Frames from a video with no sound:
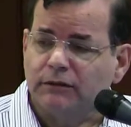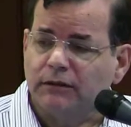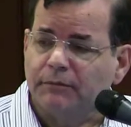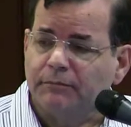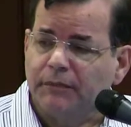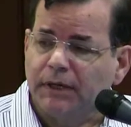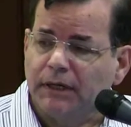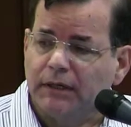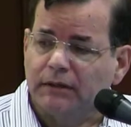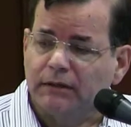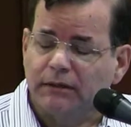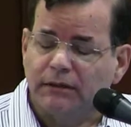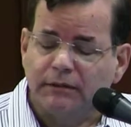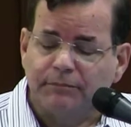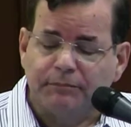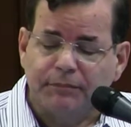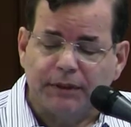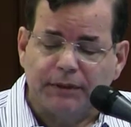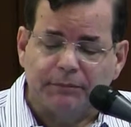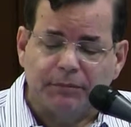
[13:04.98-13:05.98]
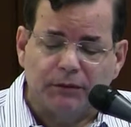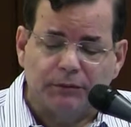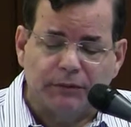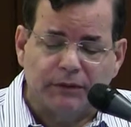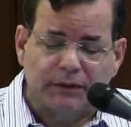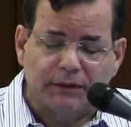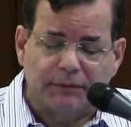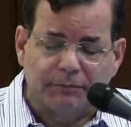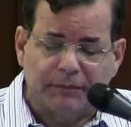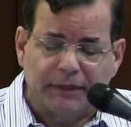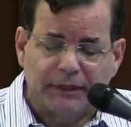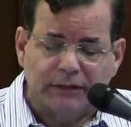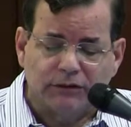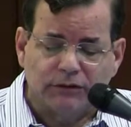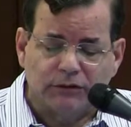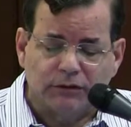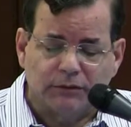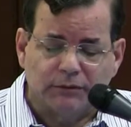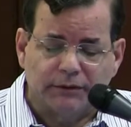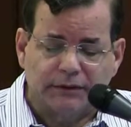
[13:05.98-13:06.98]
among people with
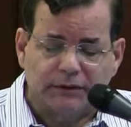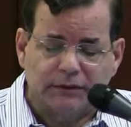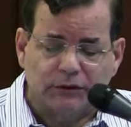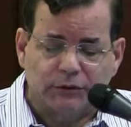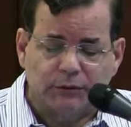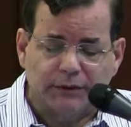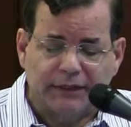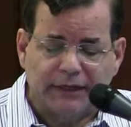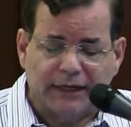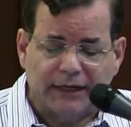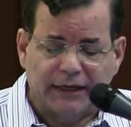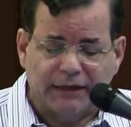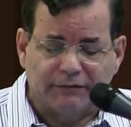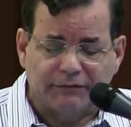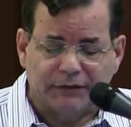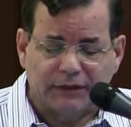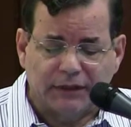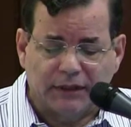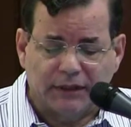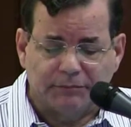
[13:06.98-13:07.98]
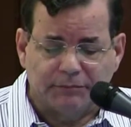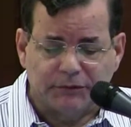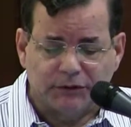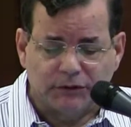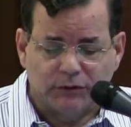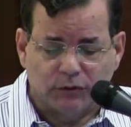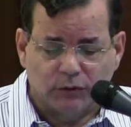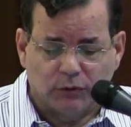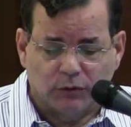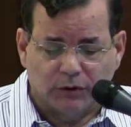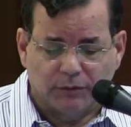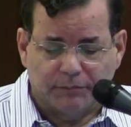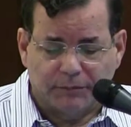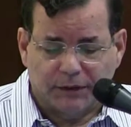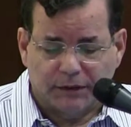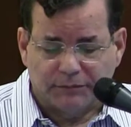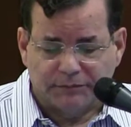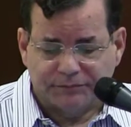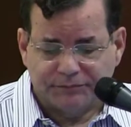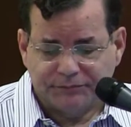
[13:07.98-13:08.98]
dementia was 2.5 times
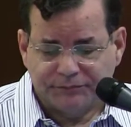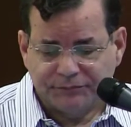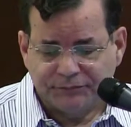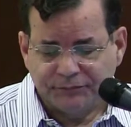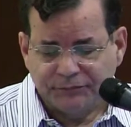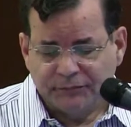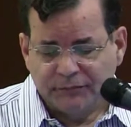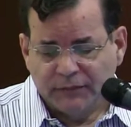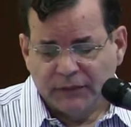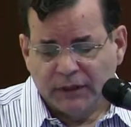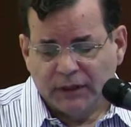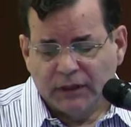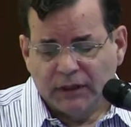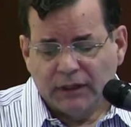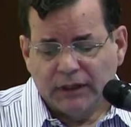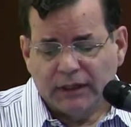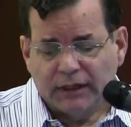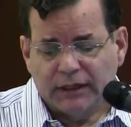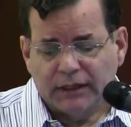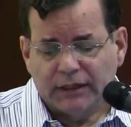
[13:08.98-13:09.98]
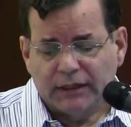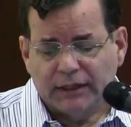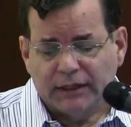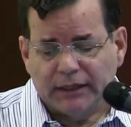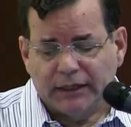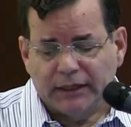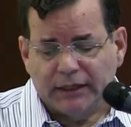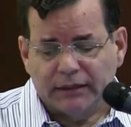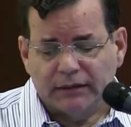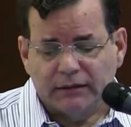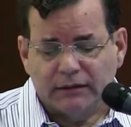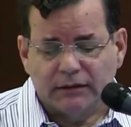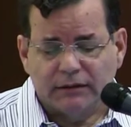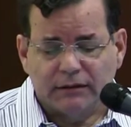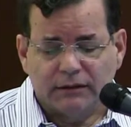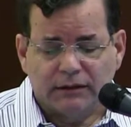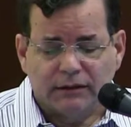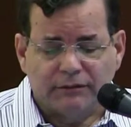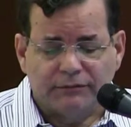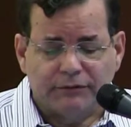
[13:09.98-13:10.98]
normal. And again,
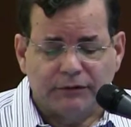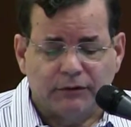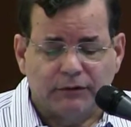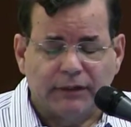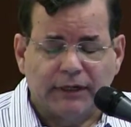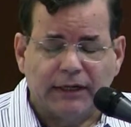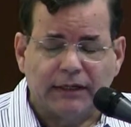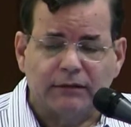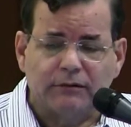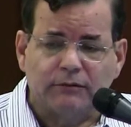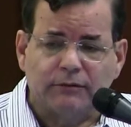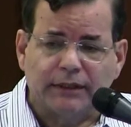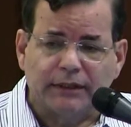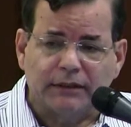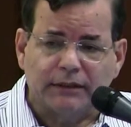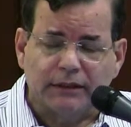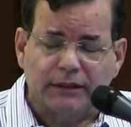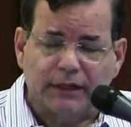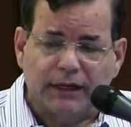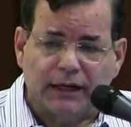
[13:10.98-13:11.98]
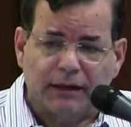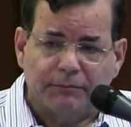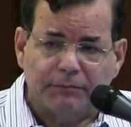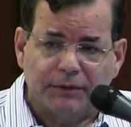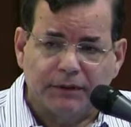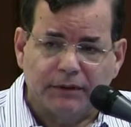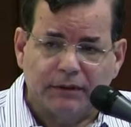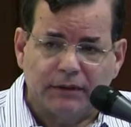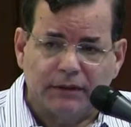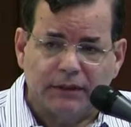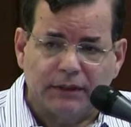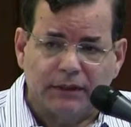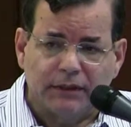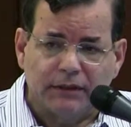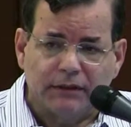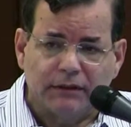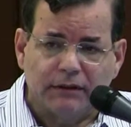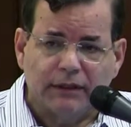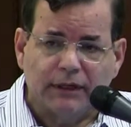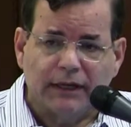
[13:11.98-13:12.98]
if you had retinopathy
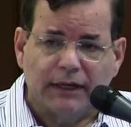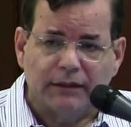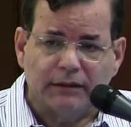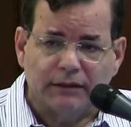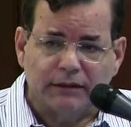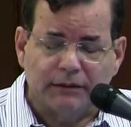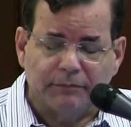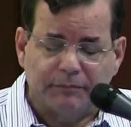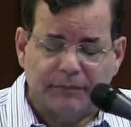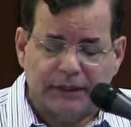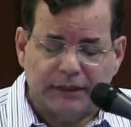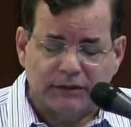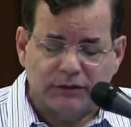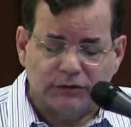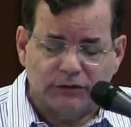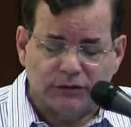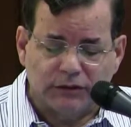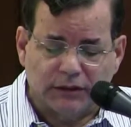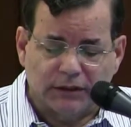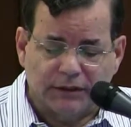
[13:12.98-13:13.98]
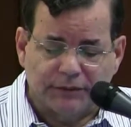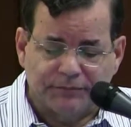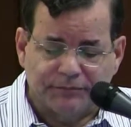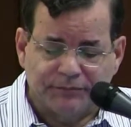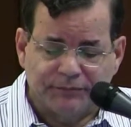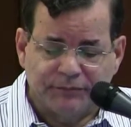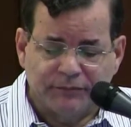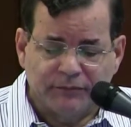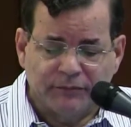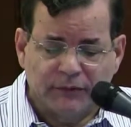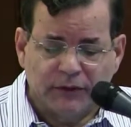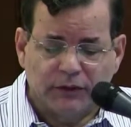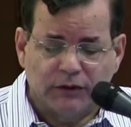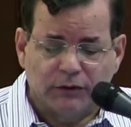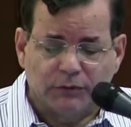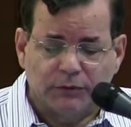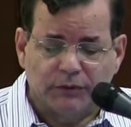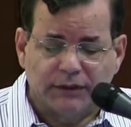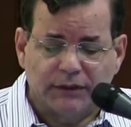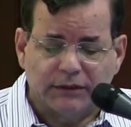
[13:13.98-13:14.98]
and dementia, your
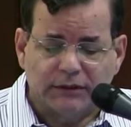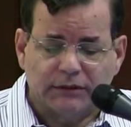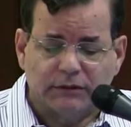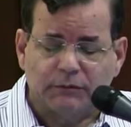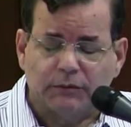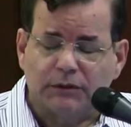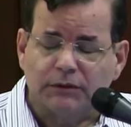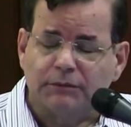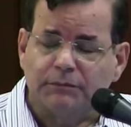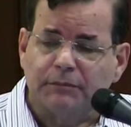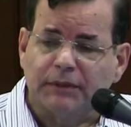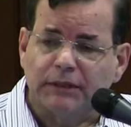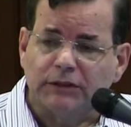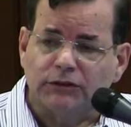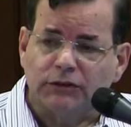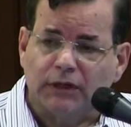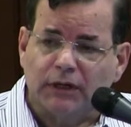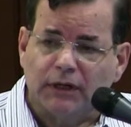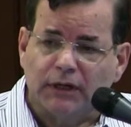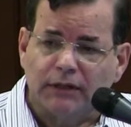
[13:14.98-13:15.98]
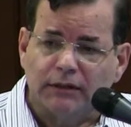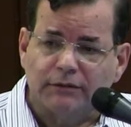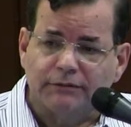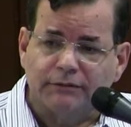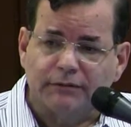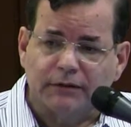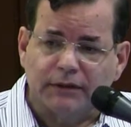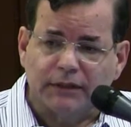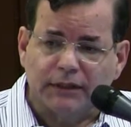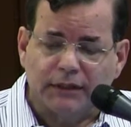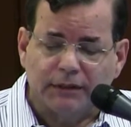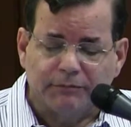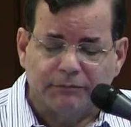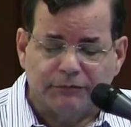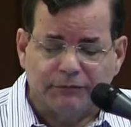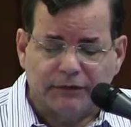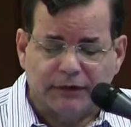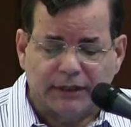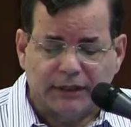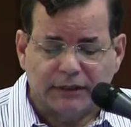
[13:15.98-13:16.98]
risk was much higher for a hip
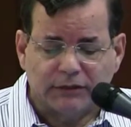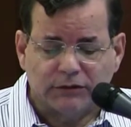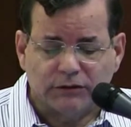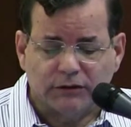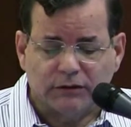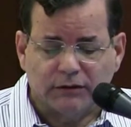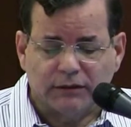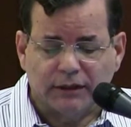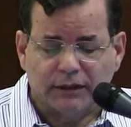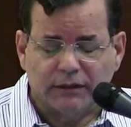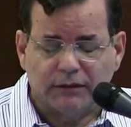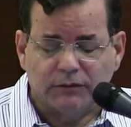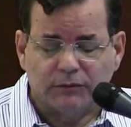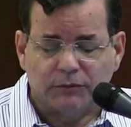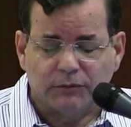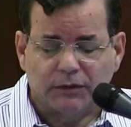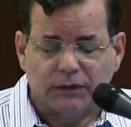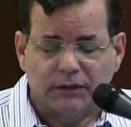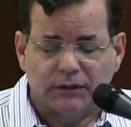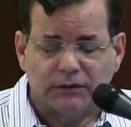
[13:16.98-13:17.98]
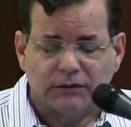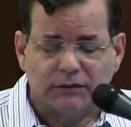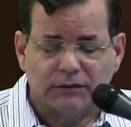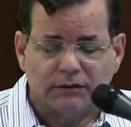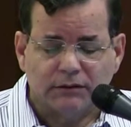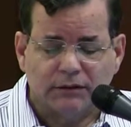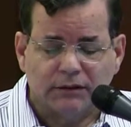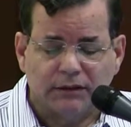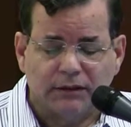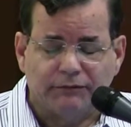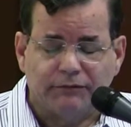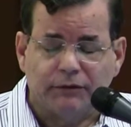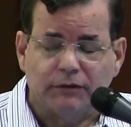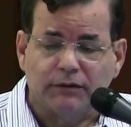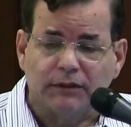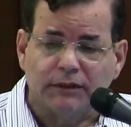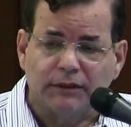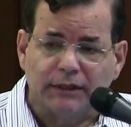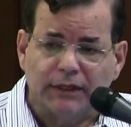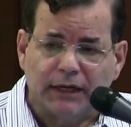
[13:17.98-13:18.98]
fracture than it was if you
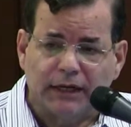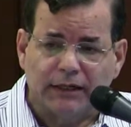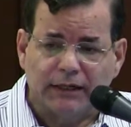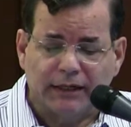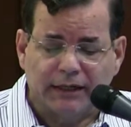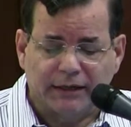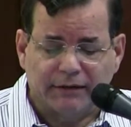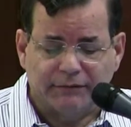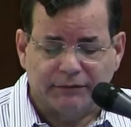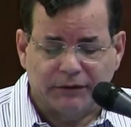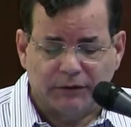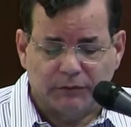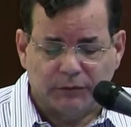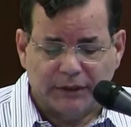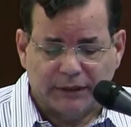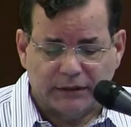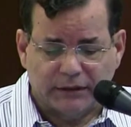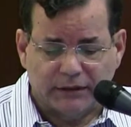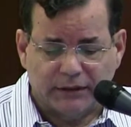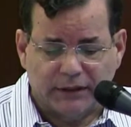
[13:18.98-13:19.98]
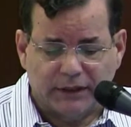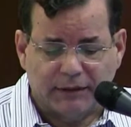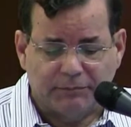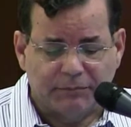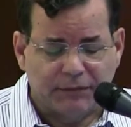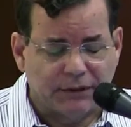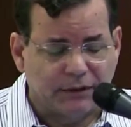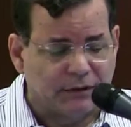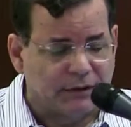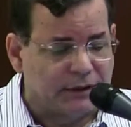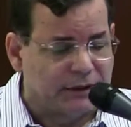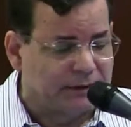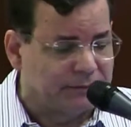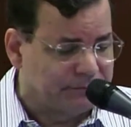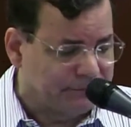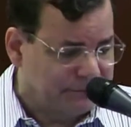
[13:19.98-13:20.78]
did not have the retinopathy.